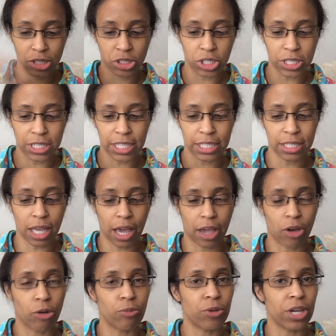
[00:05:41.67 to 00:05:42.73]
She says, I
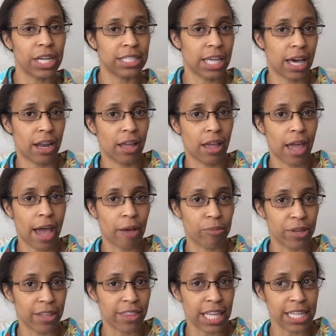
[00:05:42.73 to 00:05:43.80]
hope you guys had a
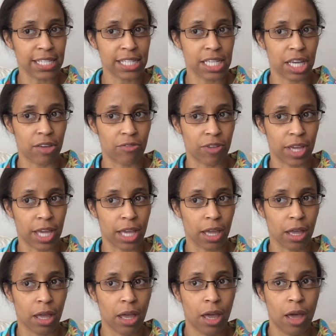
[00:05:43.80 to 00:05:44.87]
happy
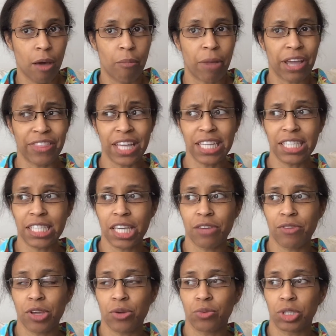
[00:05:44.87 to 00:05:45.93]
Thanksgiving. My
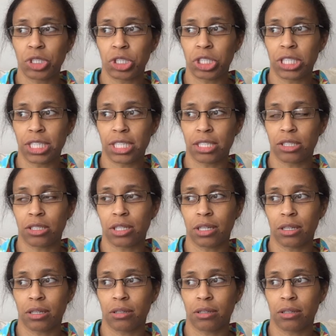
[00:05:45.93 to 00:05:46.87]
Thanksgiving was just,